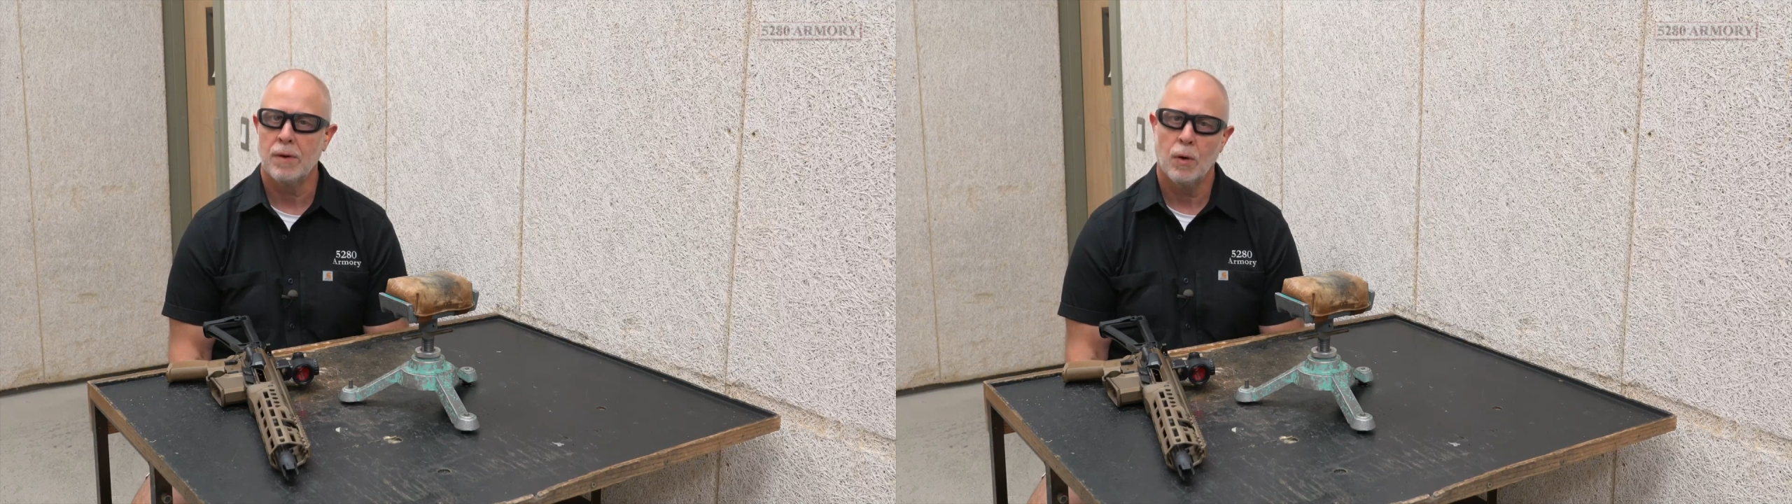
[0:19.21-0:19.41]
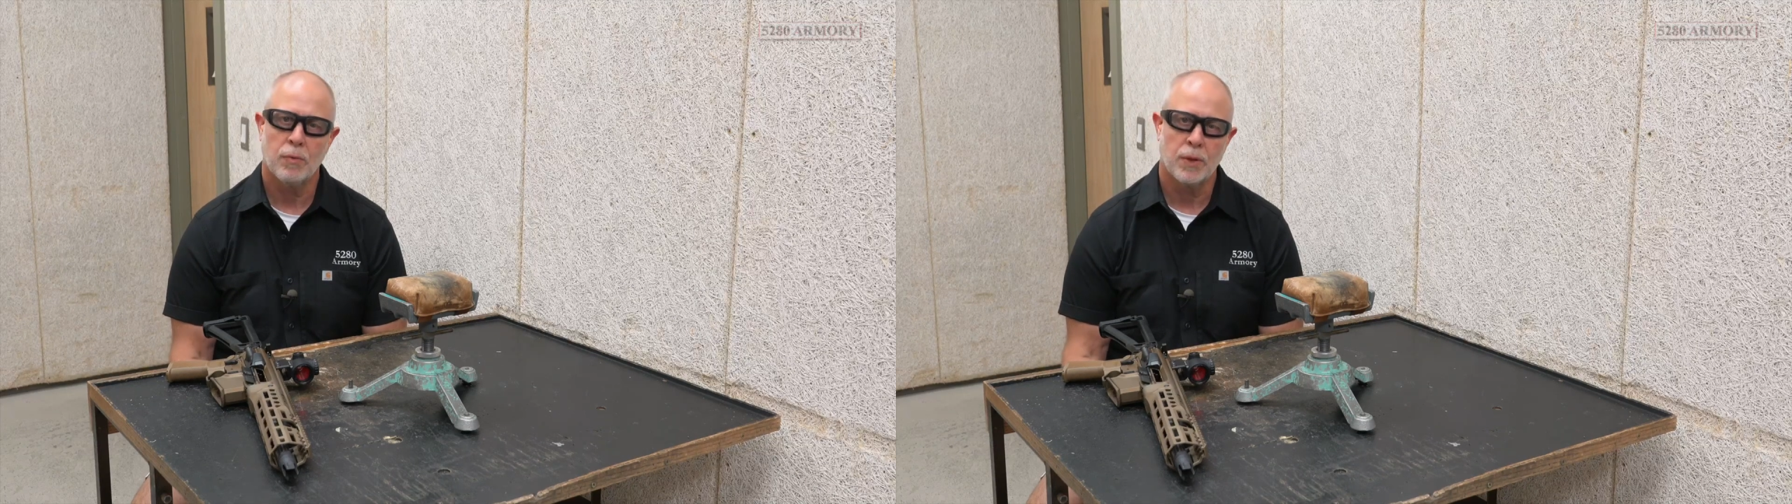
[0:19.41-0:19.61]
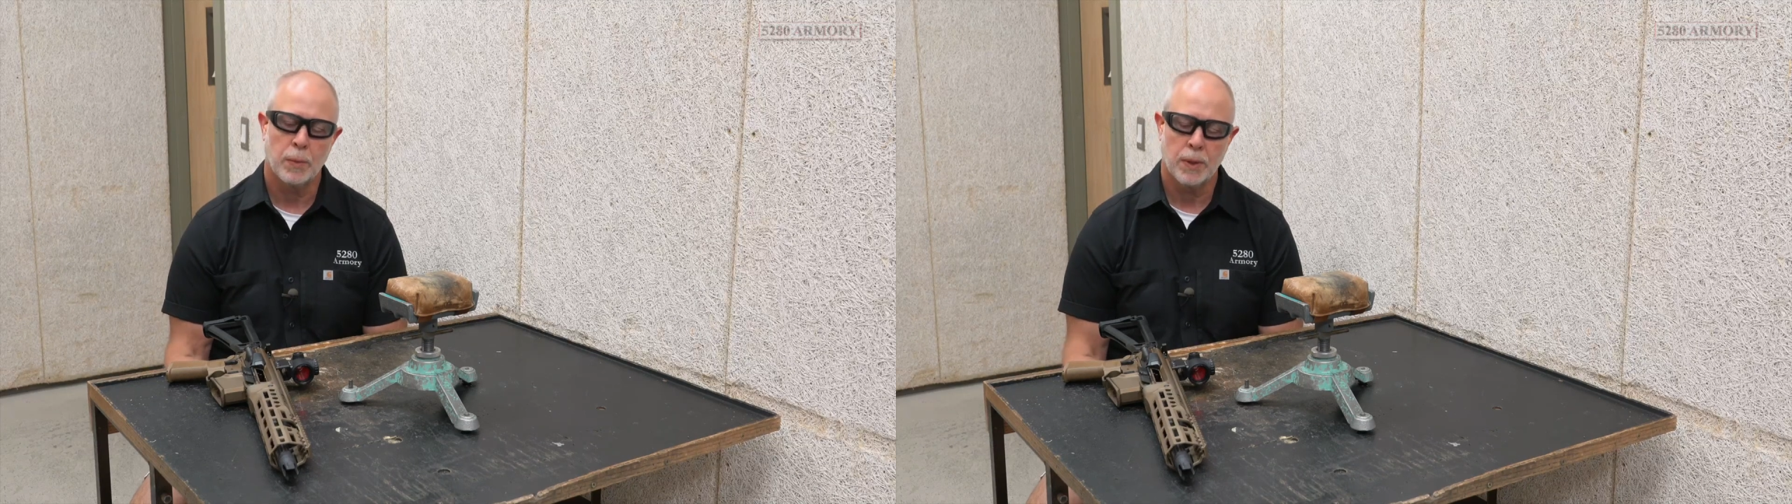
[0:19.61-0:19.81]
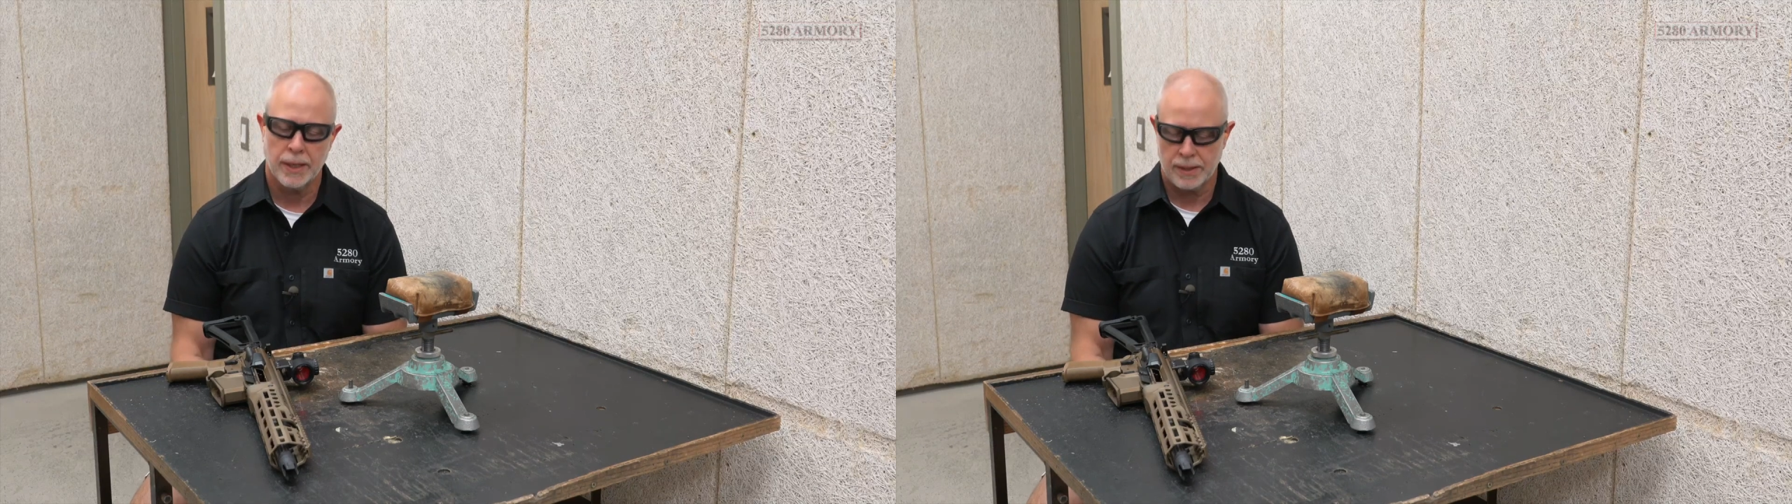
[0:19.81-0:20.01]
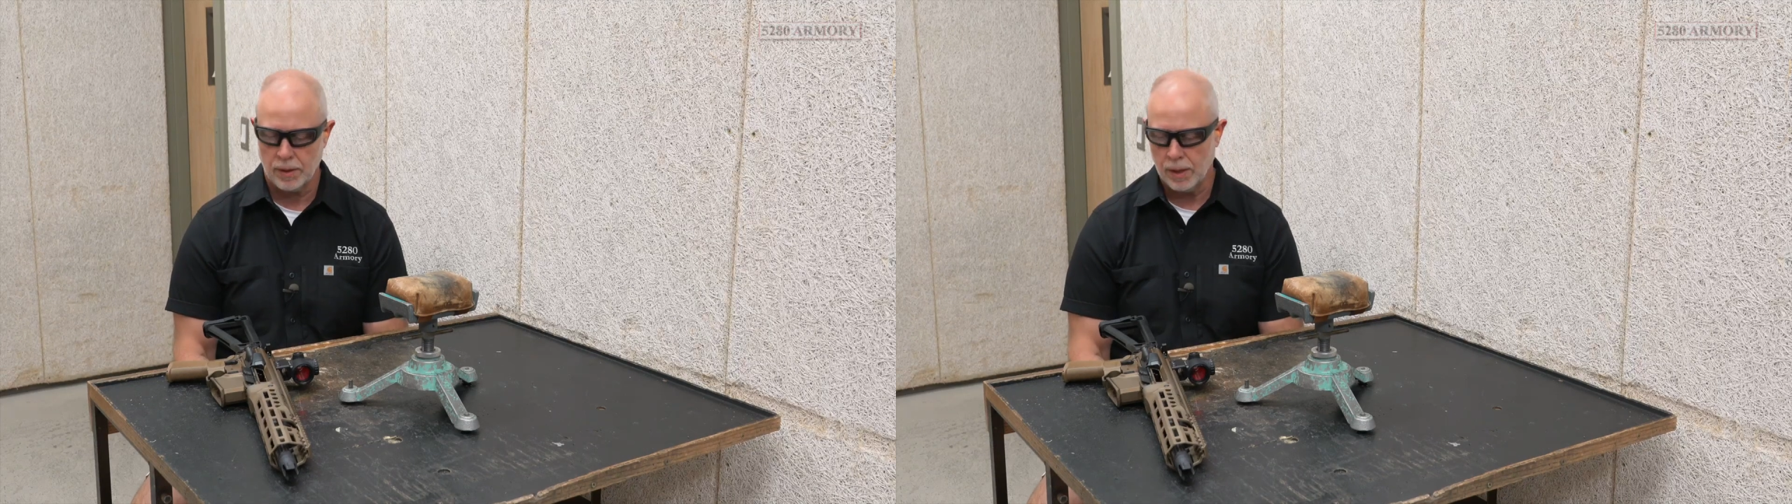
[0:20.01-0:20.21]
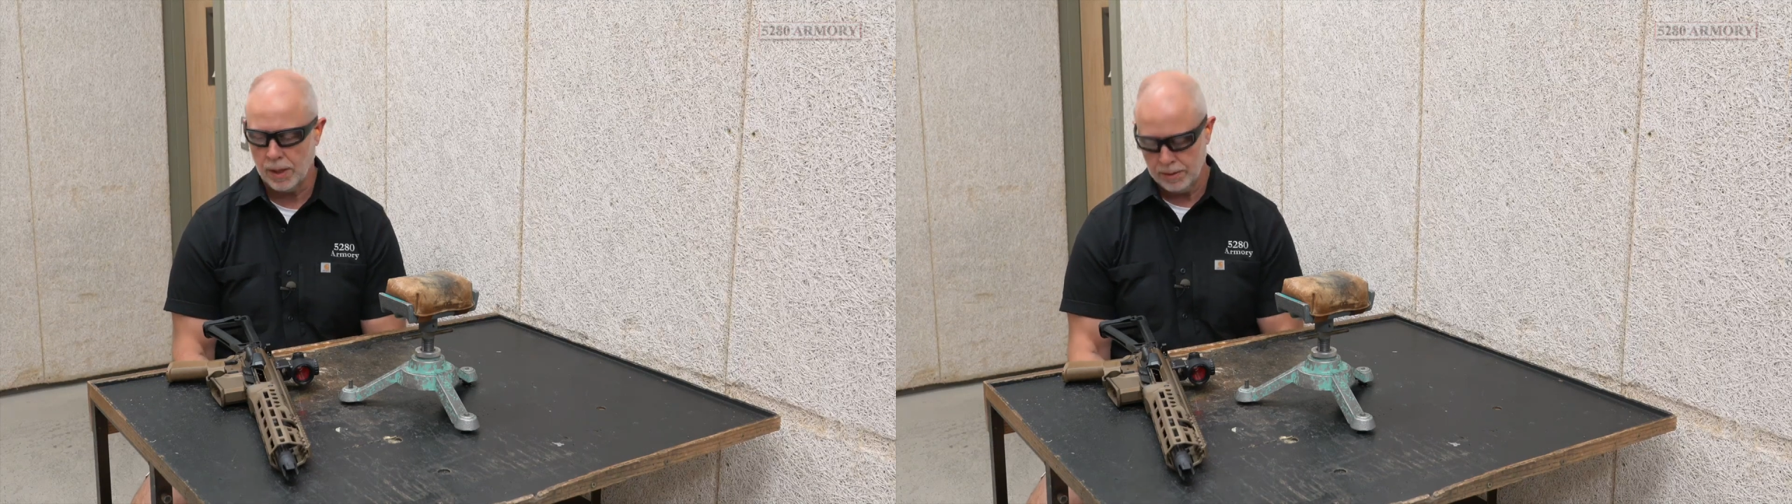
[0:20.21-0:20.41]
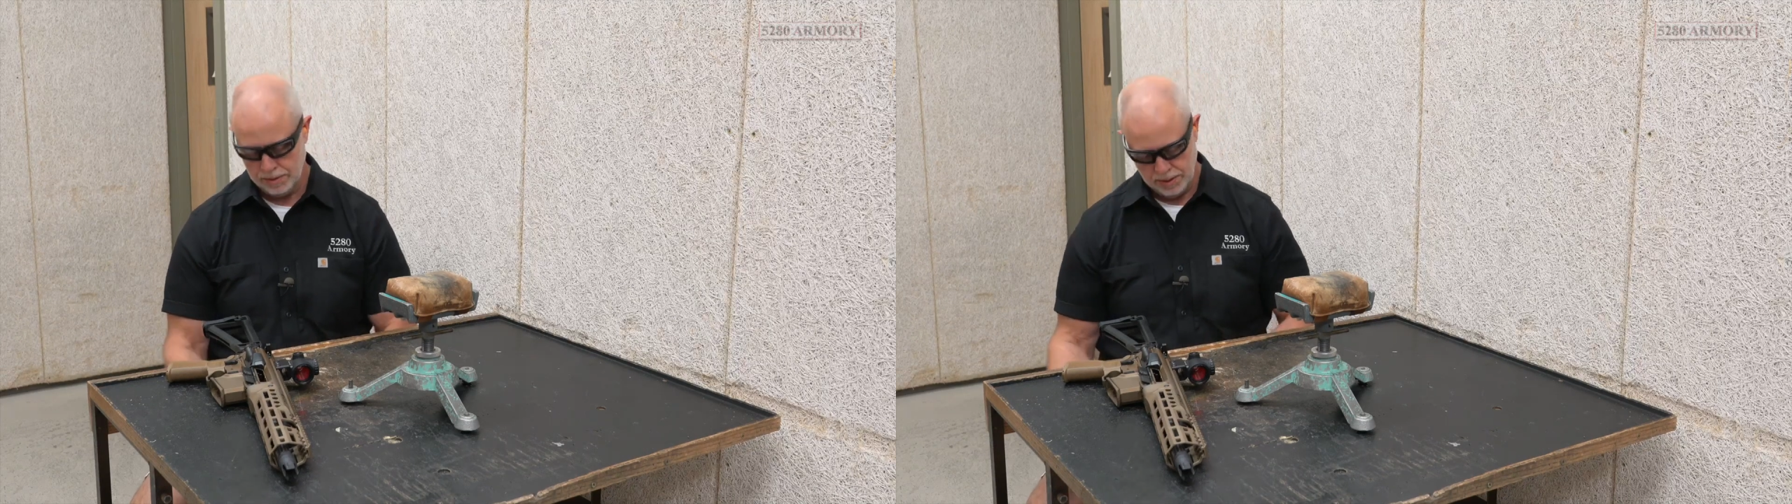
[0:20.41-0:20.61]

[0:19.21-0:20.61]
Hopefully we like it all.